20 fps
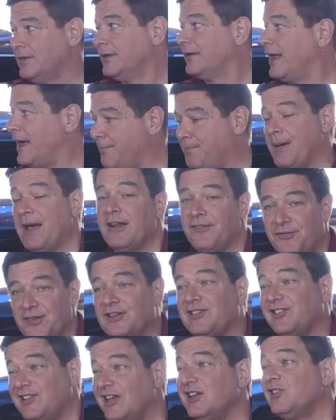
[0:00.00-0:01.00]
That
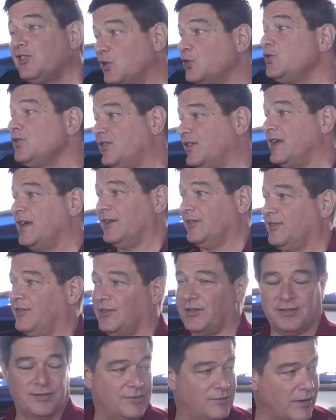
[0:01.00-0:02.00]
benefits the
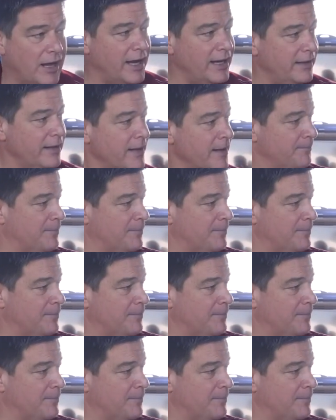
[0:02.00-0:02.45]
enthusiasts, right?